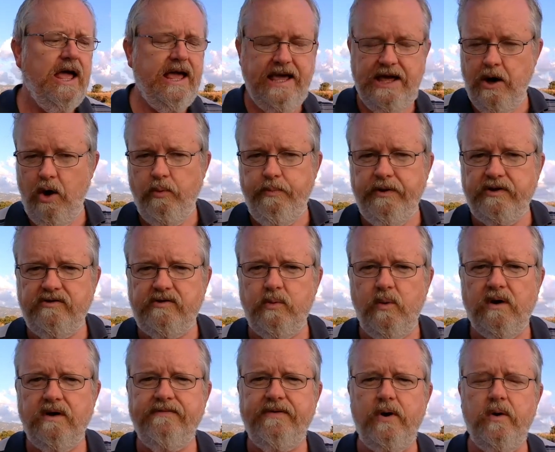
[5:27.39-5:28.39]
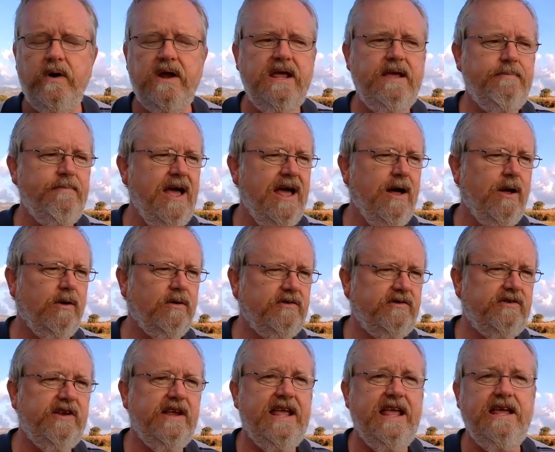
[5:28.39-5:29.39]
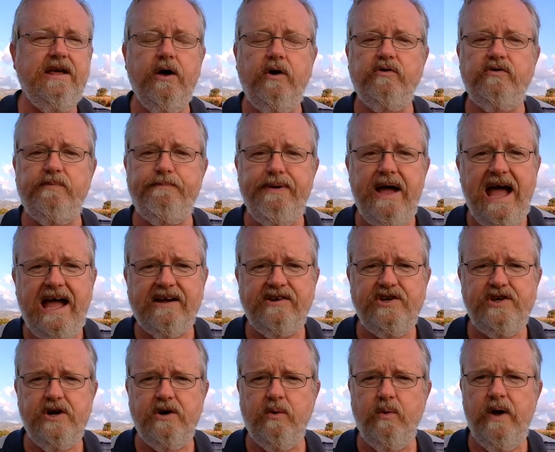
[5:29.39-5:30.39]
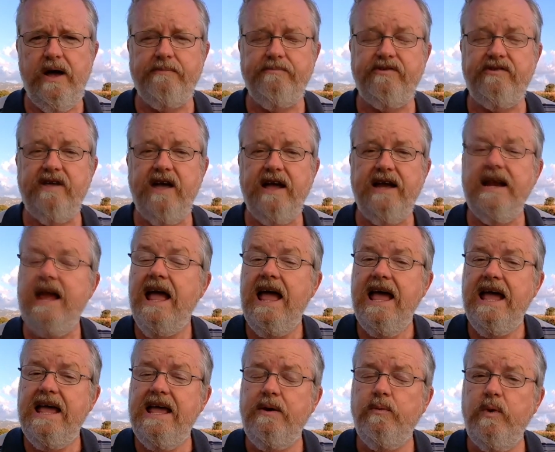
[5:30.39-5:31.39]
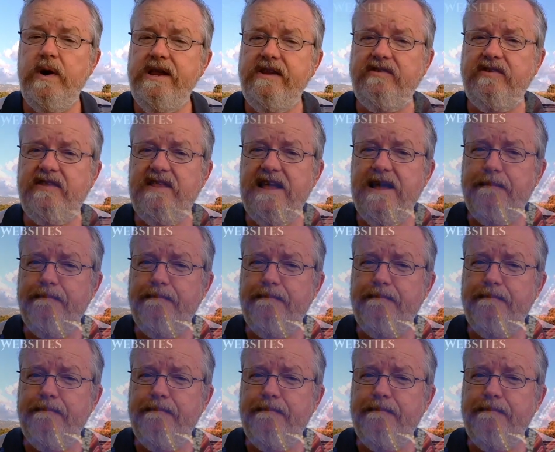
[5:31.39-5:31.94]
He opens one of your emails, he goes back to your website, he reads the